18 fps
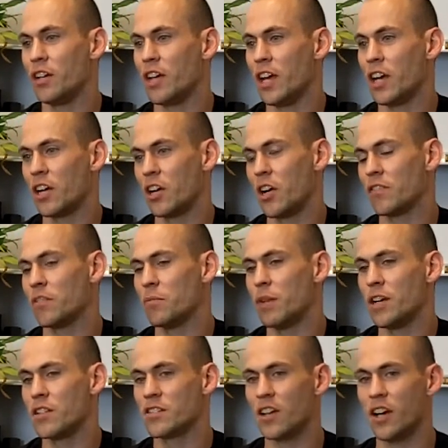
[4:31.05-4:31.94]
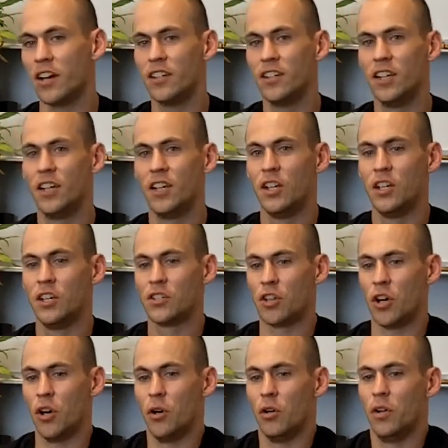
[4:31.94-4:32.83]
He can't cut off the baseline.
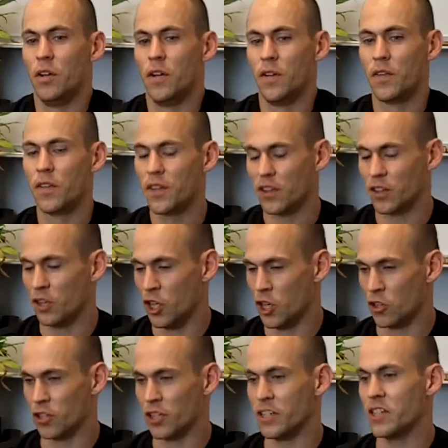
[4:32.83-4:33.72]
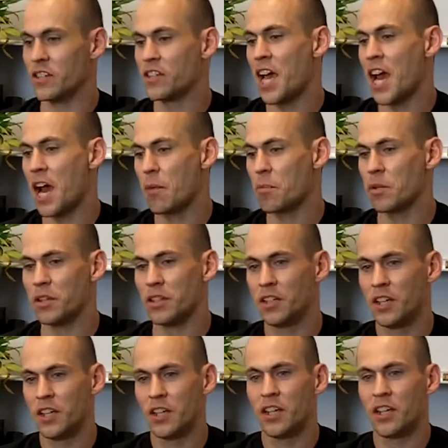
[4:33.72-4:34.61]
So literally this
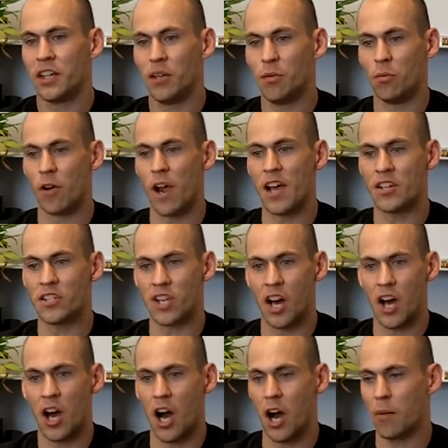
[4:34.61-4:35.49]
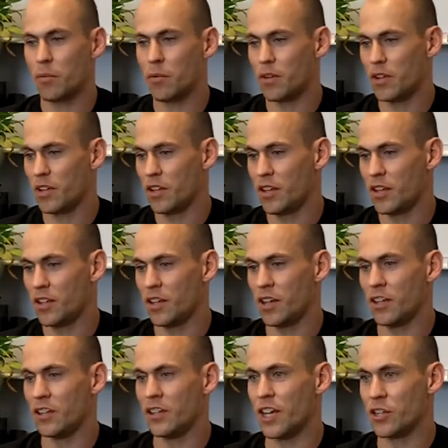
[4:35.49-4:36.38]
happened. He raised up,
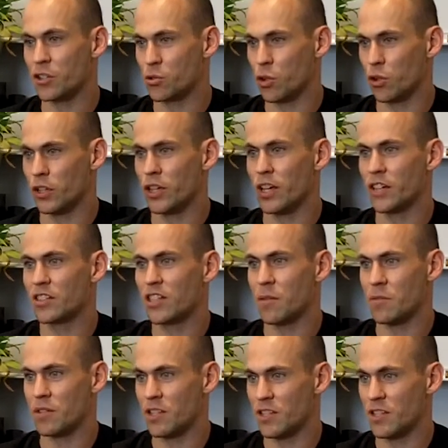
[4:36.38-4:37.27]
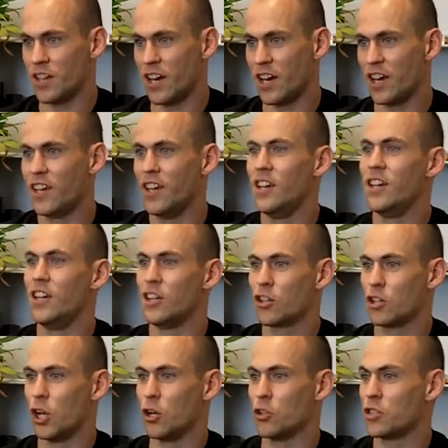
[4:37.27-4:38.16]
and in that drill the next time he did that,
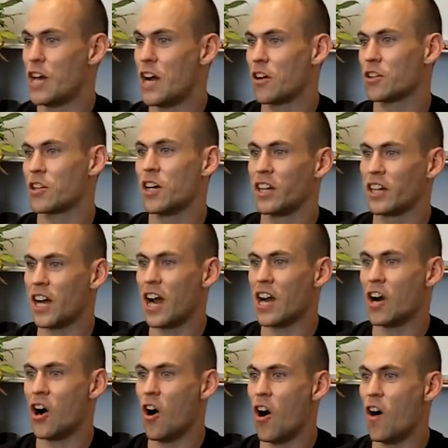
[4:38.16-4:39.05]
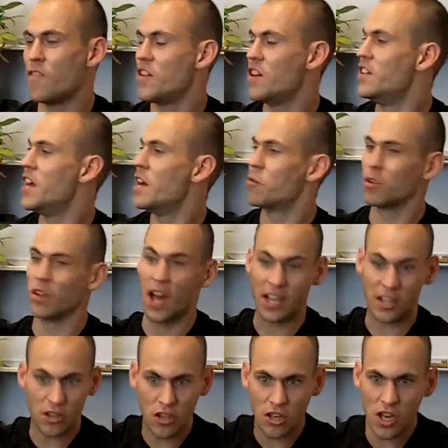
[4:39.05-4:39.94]
he closed out, cut a guy off, and they were
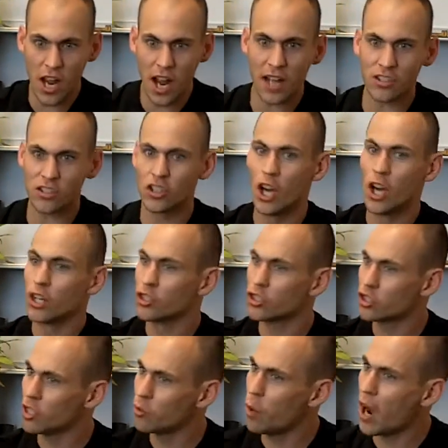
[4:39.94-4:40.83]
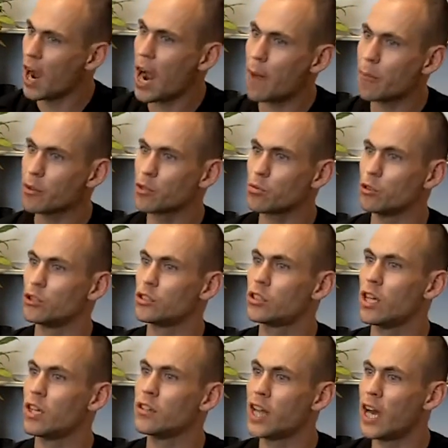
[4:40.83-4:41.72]
like, yes, see what happens when you
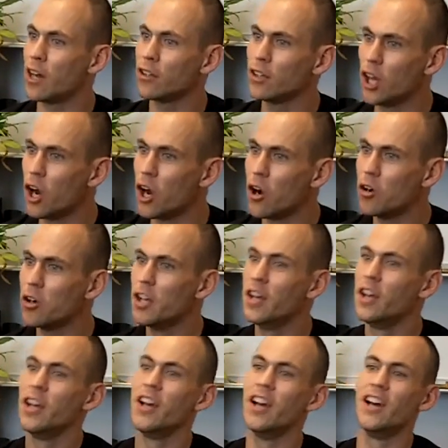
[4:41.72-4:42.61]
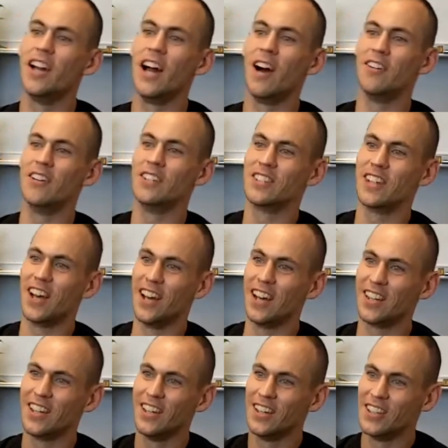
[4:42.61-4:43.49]
sit down low? And I was
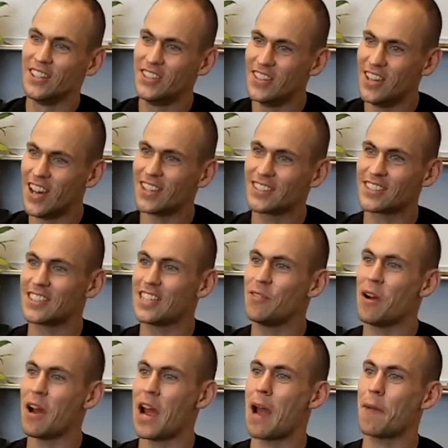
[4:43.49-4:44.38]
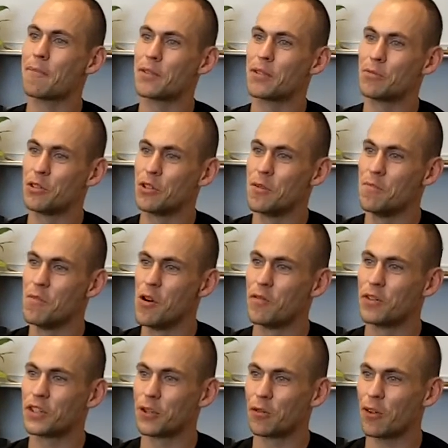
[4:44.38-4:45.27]
like, yes, see what happens when you
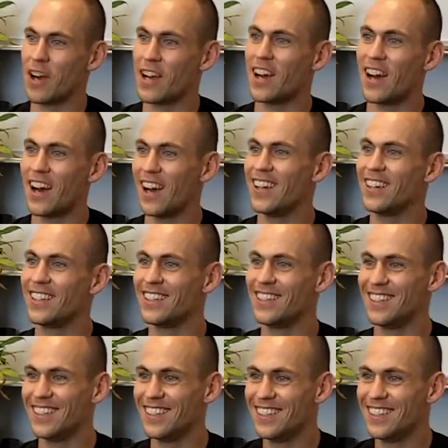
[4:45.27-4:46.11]
move at the right height?